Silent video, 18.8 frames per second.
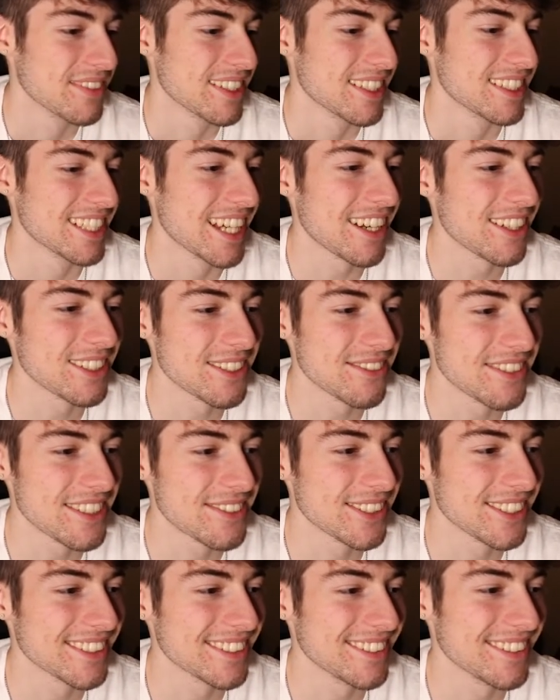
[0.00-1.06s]
Shadows of
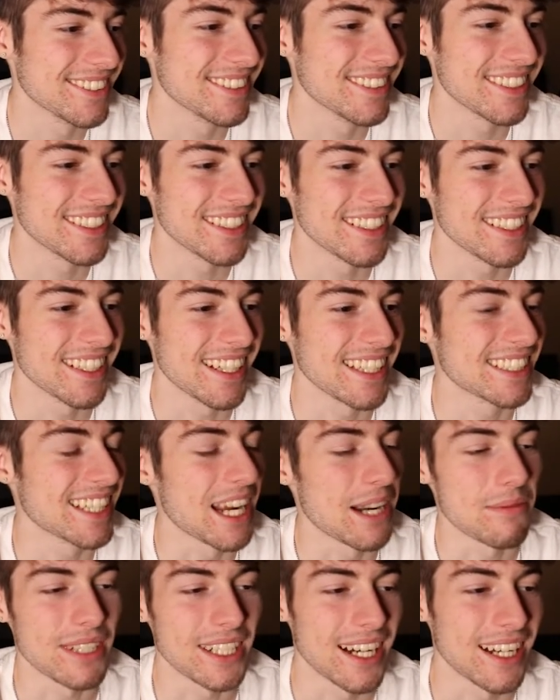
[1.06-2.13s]
Evil, it's
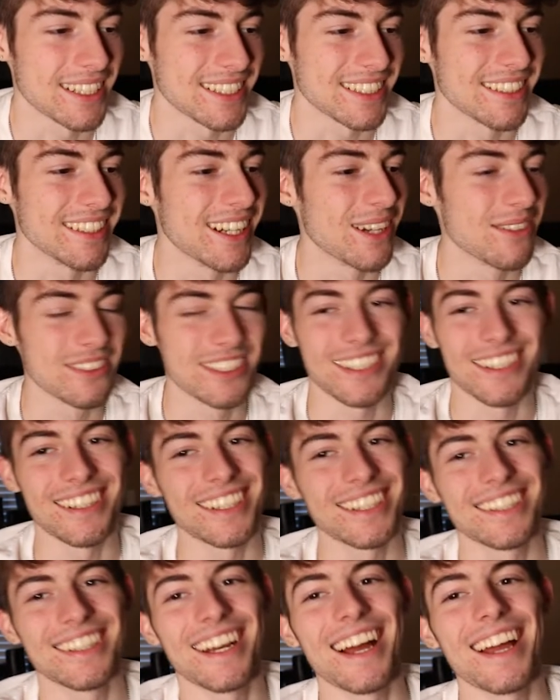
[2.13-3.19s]
gotta be God tier. I'm
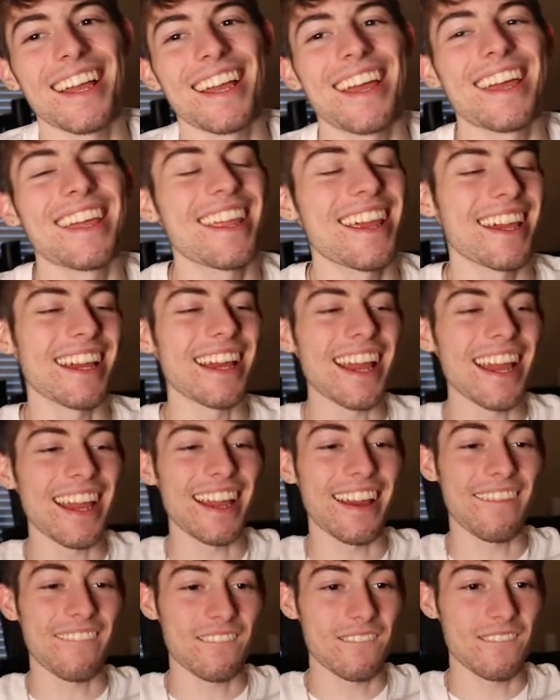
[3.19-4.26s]
sorry. And
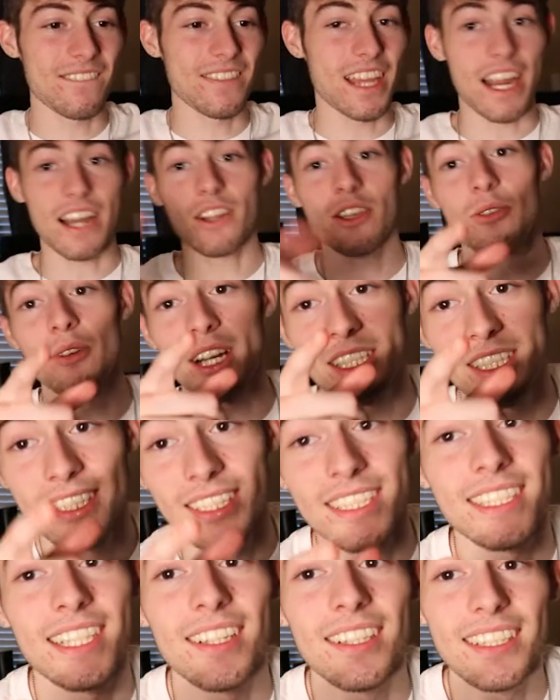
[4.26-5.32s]
hey, I know you're watching
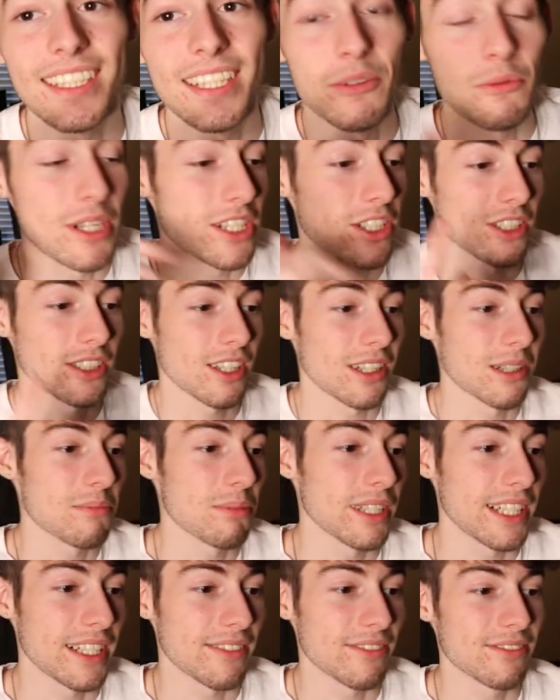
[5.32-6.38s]
this, Elliot, and we just started
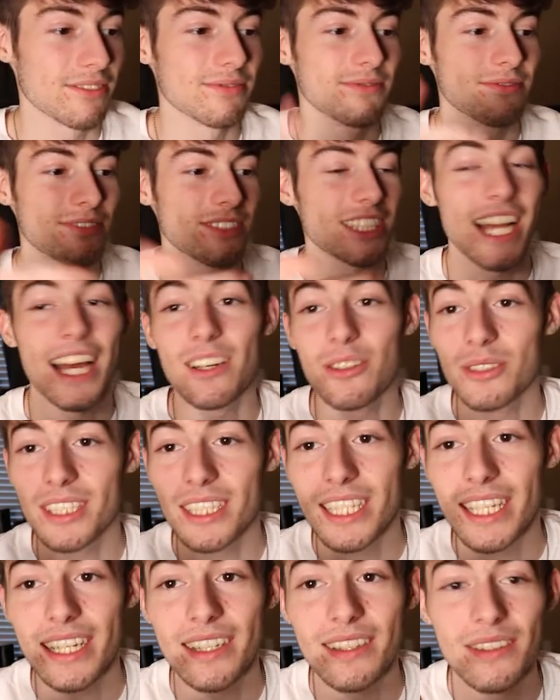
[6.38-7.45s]
playing Shadows
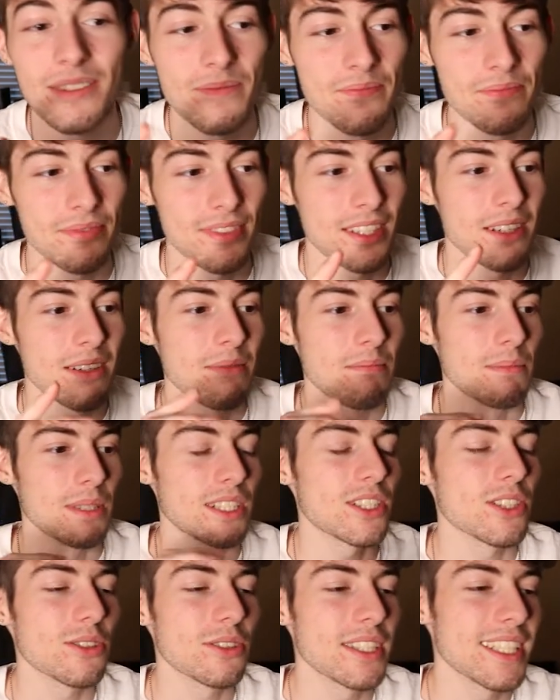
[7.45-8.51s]
again.
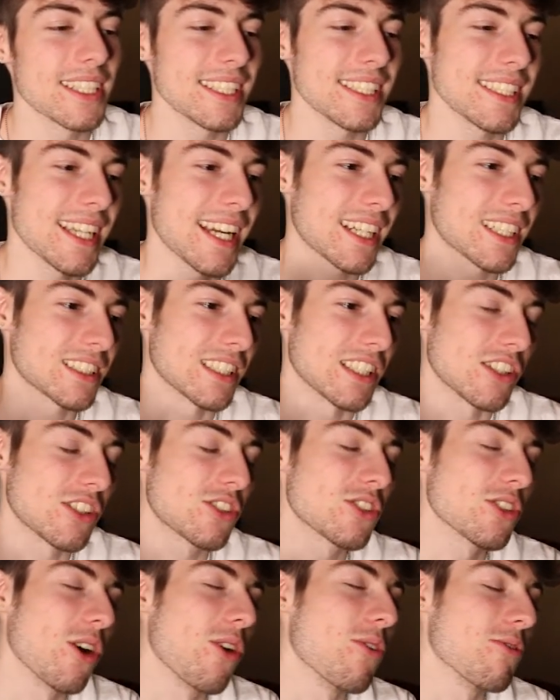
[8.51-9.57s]
But dude, this is actually
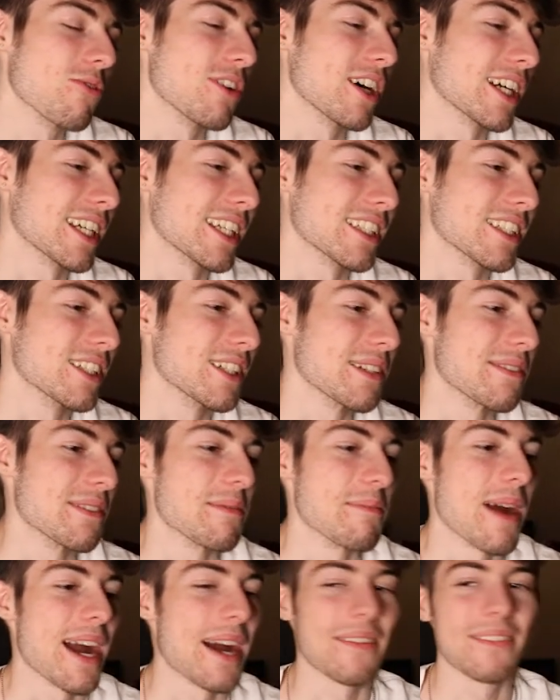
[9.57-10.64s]
so fucking good of a
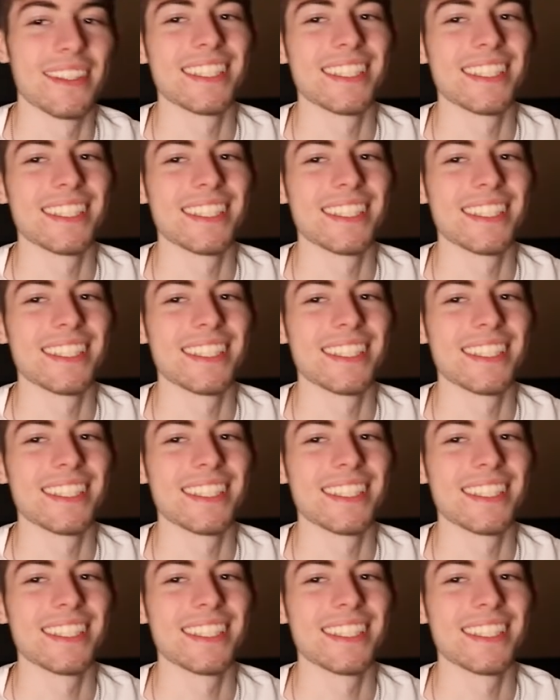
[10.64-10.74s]
map.